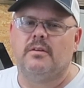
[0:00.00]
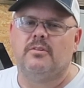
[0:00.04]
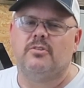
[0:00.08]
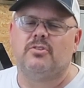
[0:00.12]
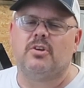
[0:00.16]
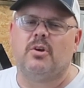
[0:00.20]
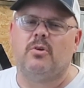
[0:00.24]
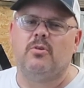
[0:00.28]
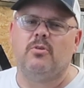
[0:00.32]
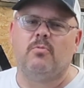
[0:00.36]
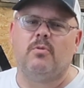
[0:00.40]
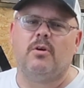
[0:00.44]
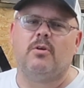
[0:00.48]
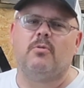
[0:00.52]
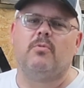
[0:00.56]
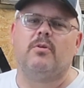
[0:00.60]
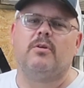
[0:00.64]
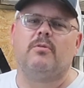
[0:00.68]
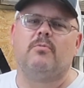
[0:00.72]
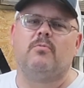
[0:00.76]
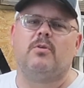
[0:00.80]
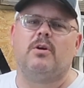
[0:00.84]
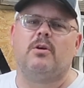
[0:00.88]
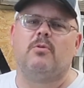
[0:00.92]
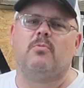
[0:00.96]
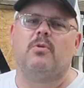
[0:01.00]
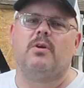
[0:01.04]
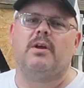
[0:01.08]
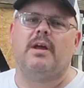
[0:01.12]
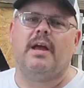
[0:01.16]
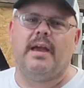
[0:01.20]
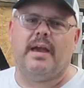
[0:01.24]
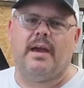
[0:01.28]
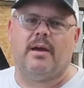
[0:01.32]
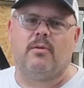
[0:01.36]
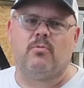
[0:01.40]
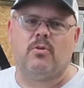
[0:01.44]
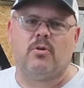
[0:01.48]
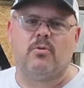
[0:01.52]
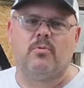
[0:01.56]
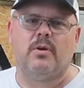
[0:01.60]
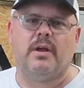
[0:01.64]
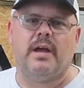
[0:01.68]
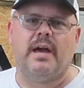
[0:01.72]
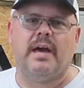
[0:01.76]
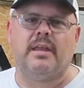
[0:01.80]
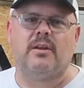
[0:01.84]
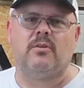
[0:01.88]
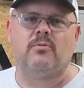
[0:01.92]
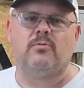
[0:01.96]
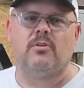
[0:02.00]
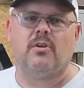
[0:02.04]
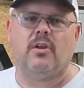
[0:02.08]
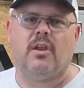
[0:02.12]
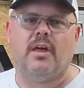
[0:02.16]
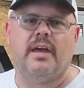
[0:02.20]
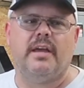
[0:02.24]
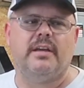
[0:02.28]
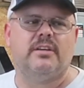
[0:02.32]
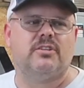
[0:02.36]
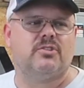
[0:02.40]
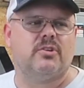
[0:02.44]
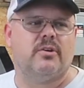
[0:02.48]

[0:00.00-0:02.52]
Show you where we're at on the lake.